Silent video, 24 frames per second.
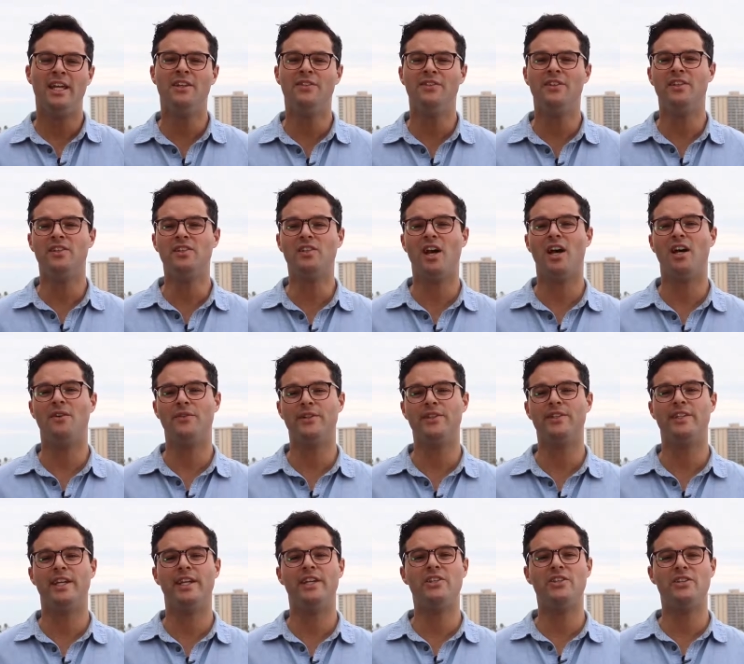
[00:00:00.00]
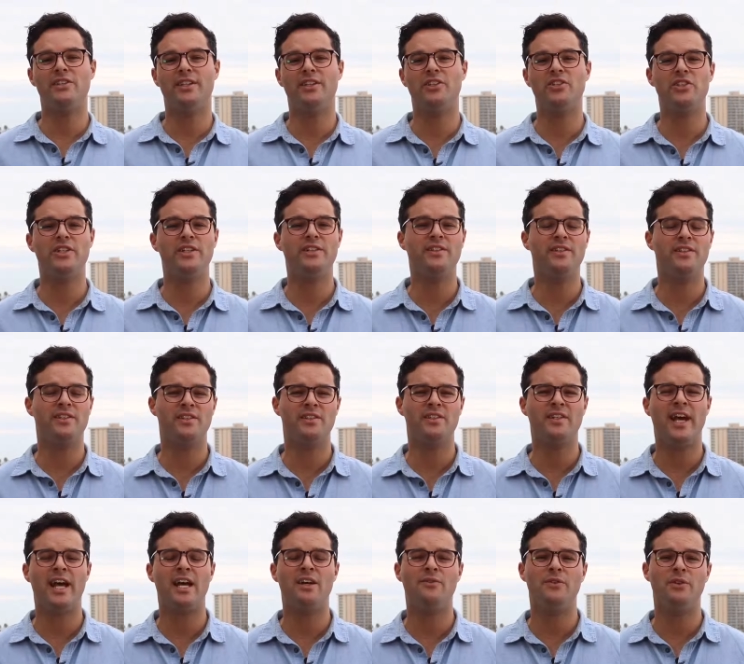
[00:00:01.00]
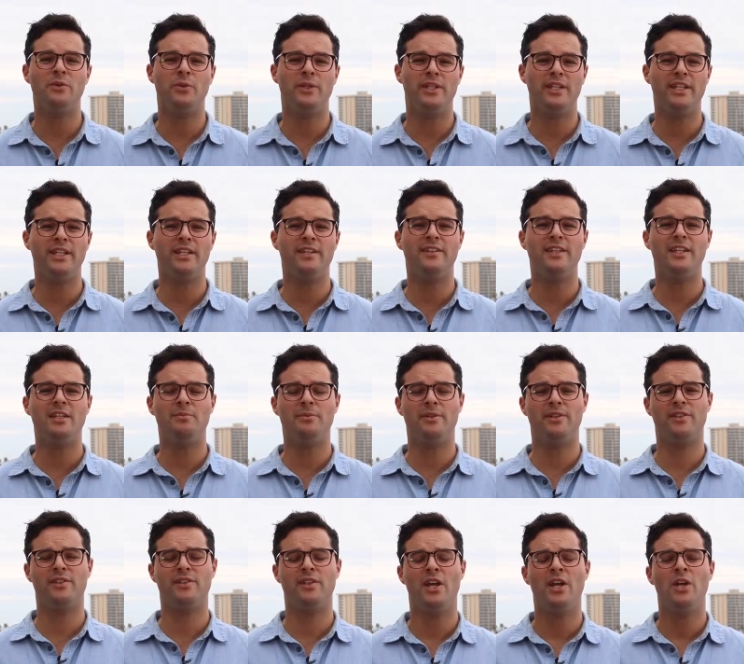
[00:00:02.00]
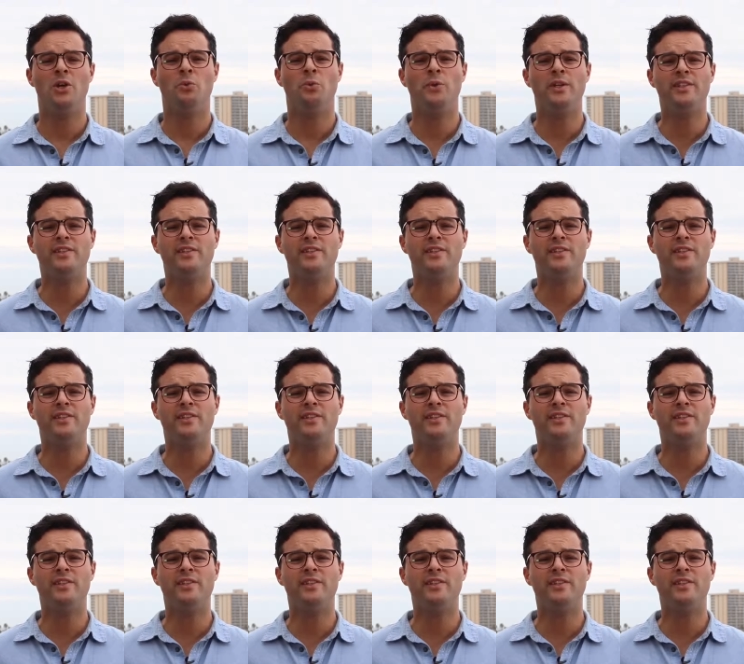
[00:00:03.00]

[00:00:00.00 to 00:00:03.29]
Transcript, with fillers: in this conversation that Jesus is having with Nicodemus,